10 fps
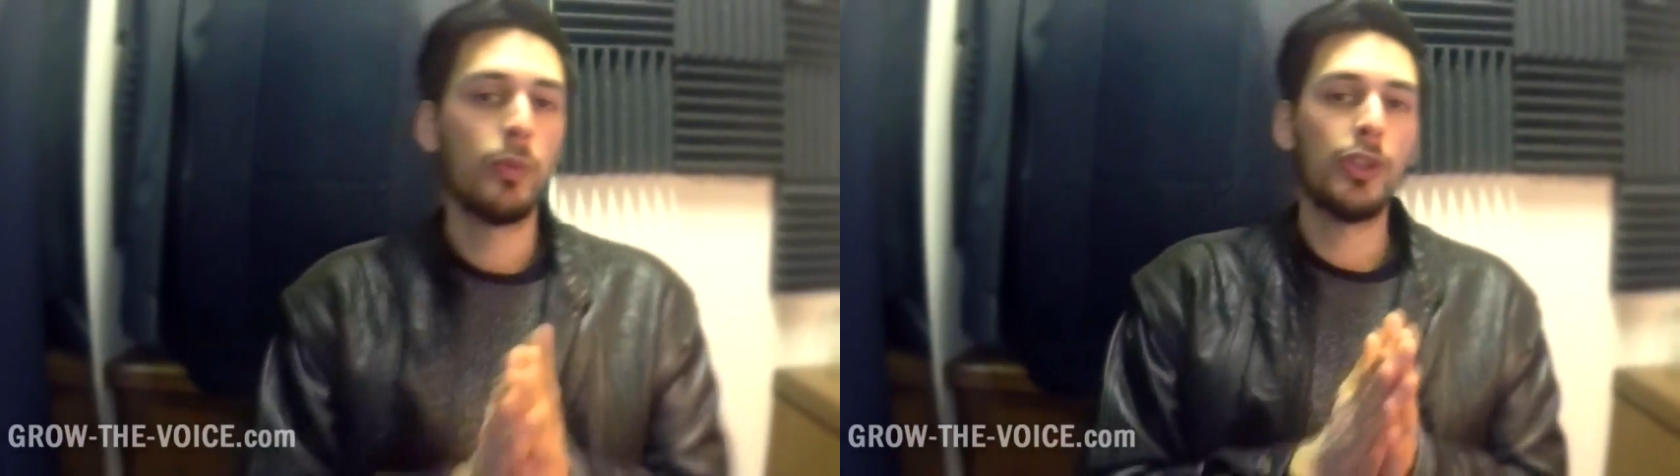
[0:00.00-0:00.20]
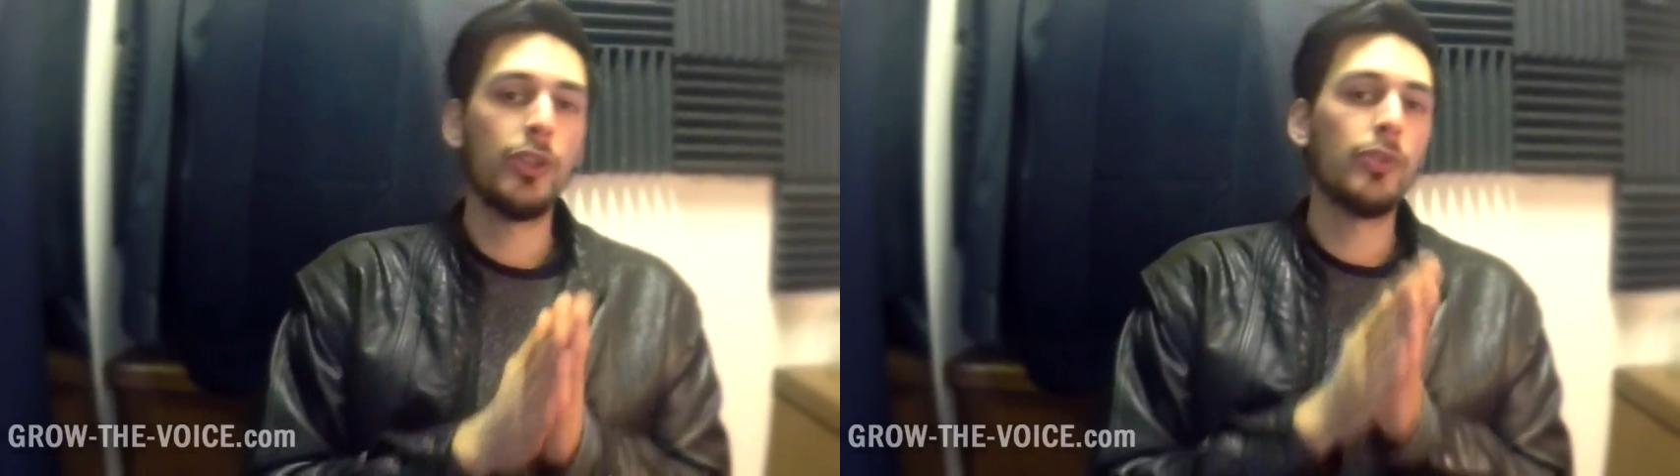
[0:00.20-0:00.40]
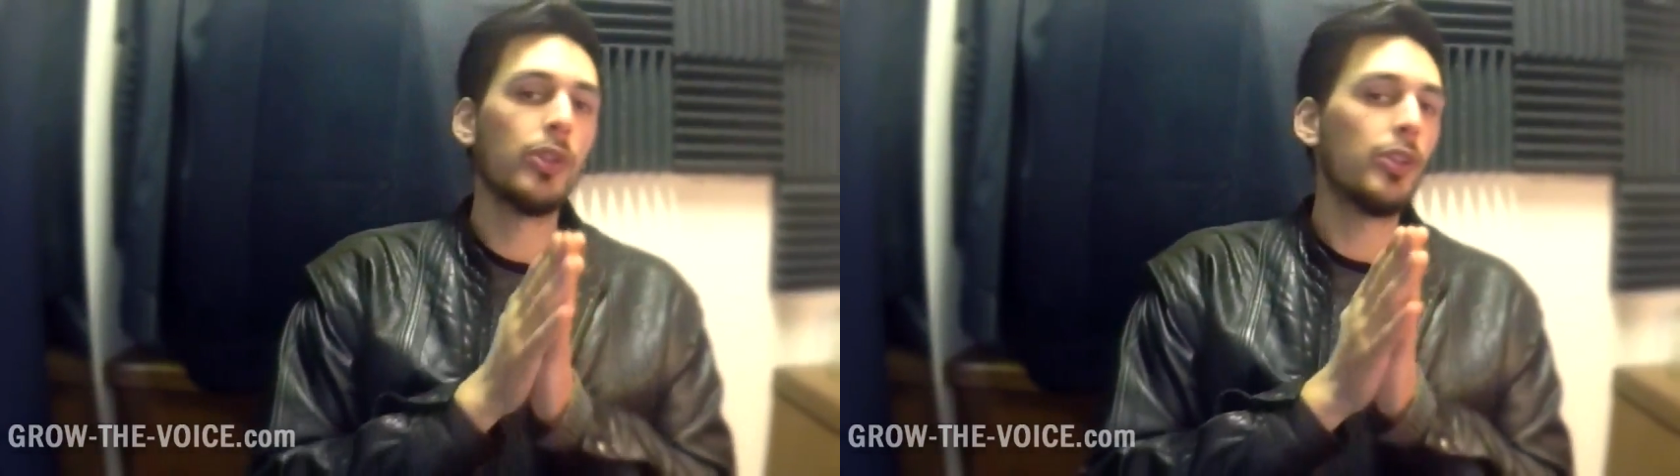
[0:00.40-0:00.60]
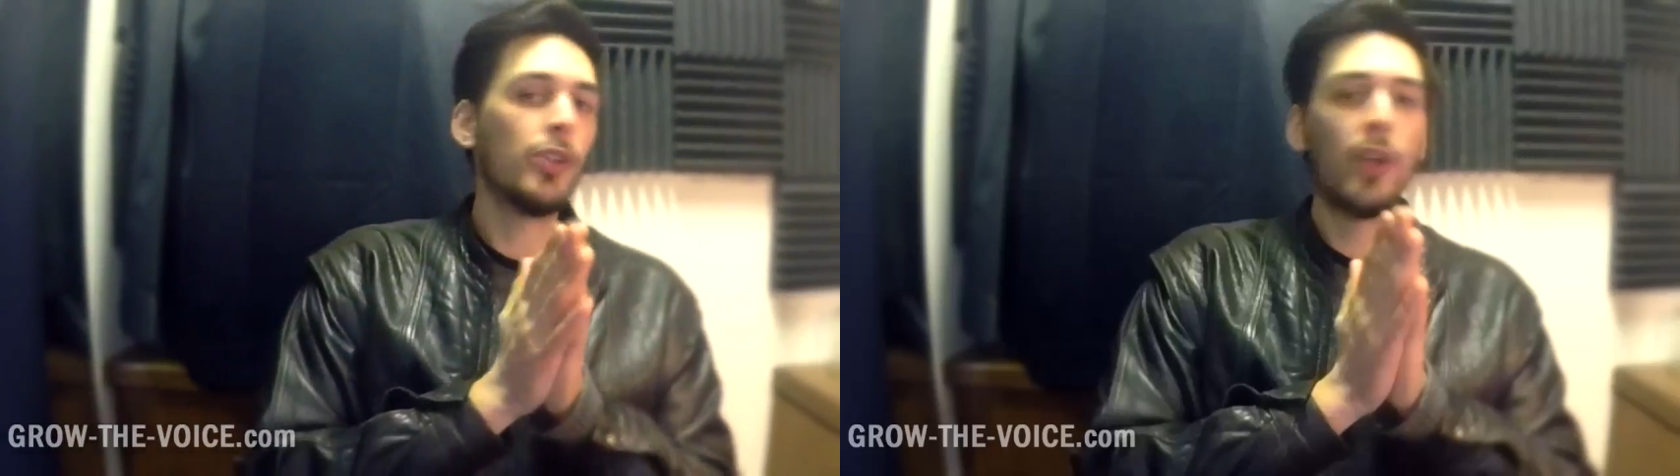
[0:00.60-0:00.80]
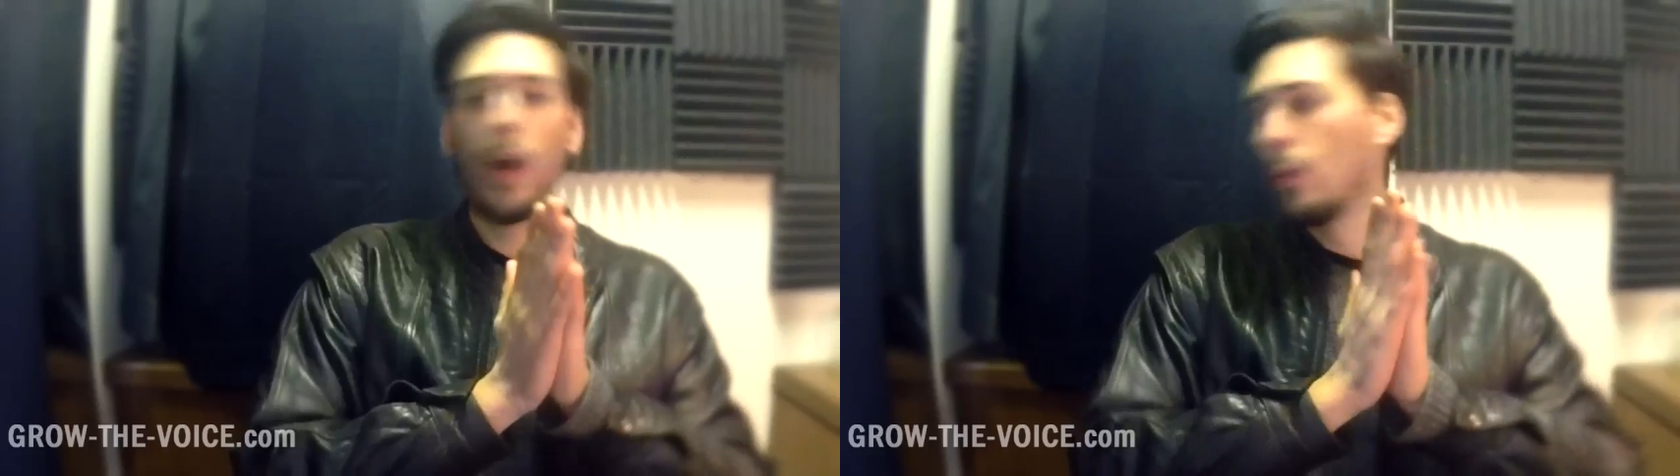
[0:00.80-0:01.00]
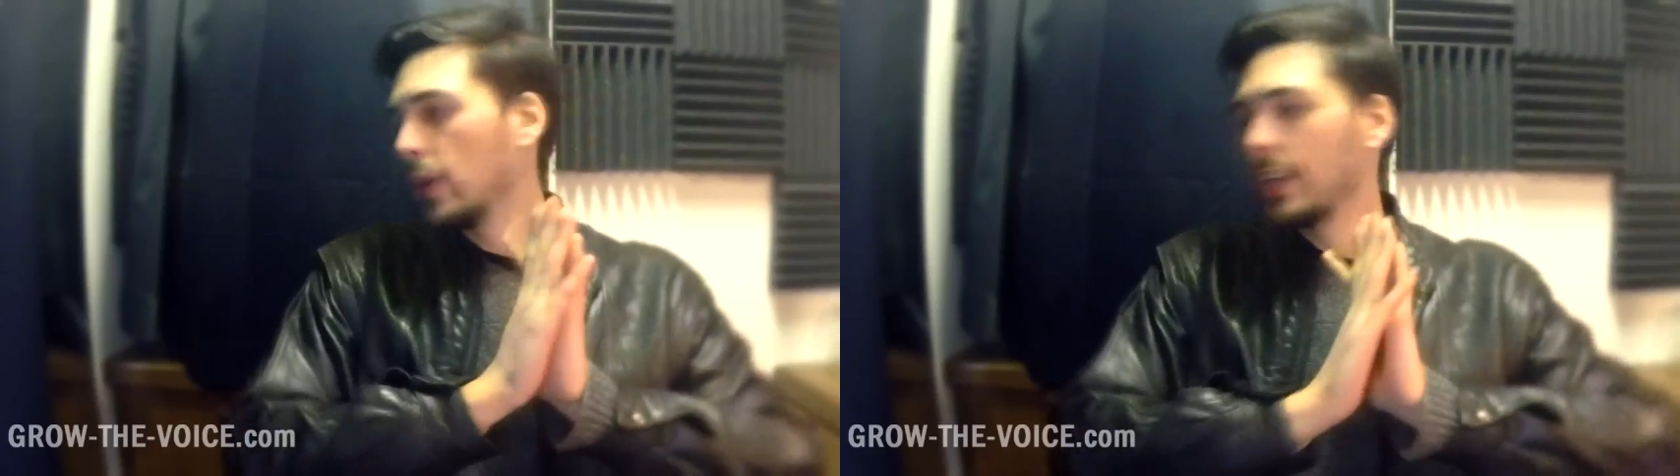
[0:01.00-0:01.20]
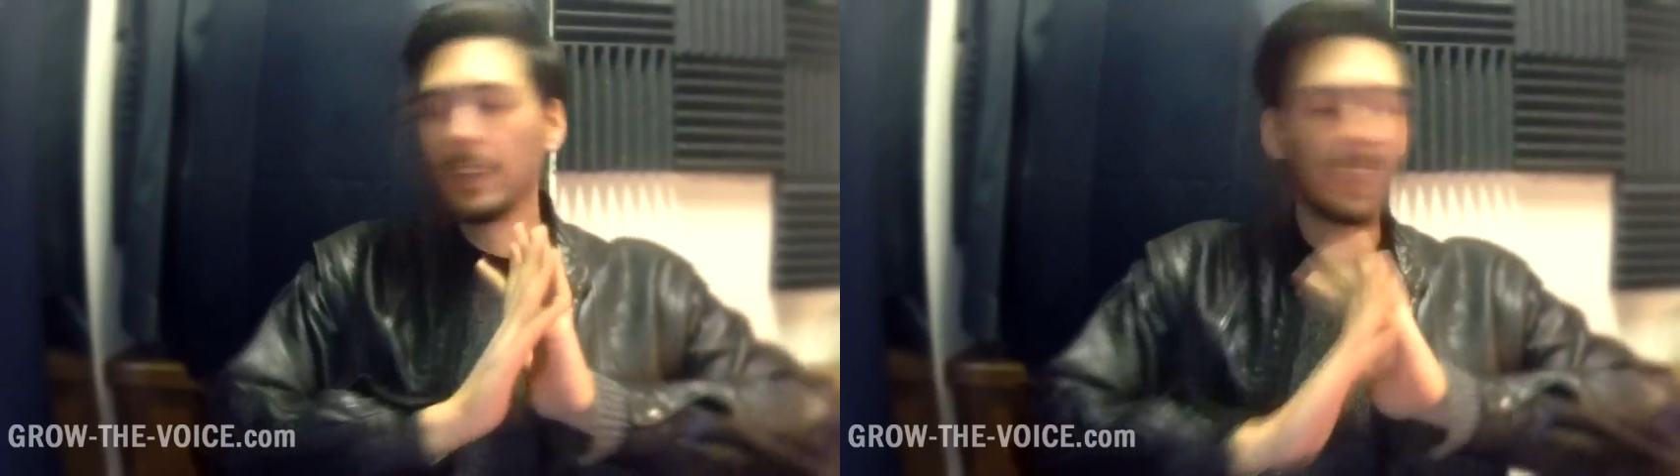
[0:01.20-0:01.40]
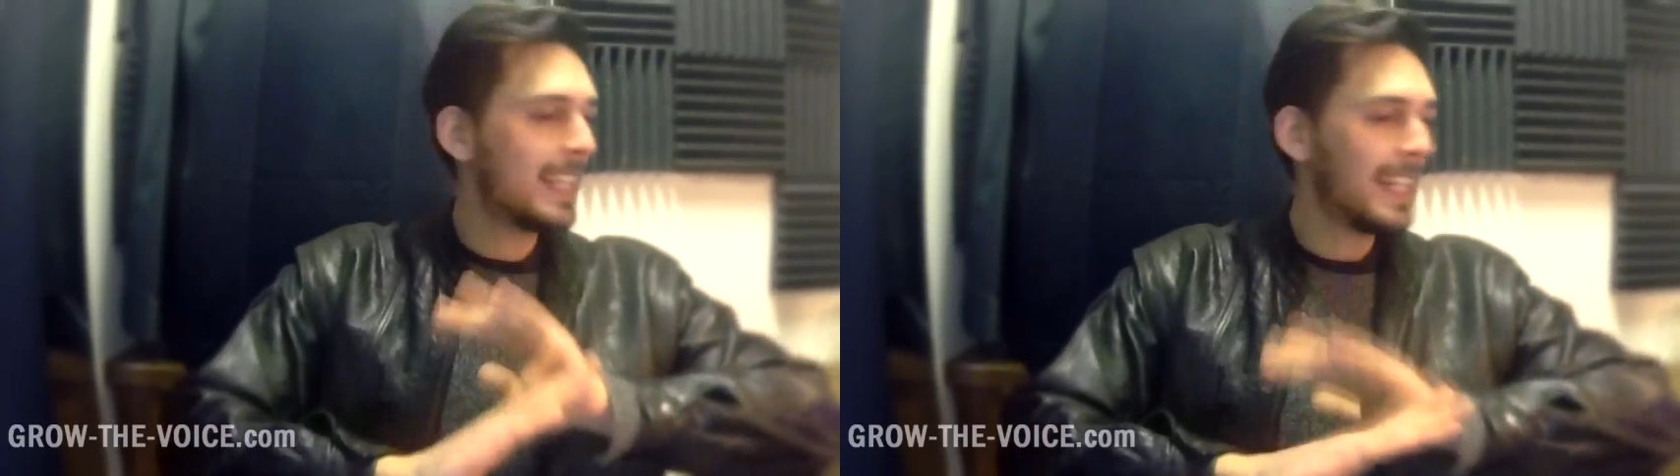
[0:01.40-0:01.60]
You don't want to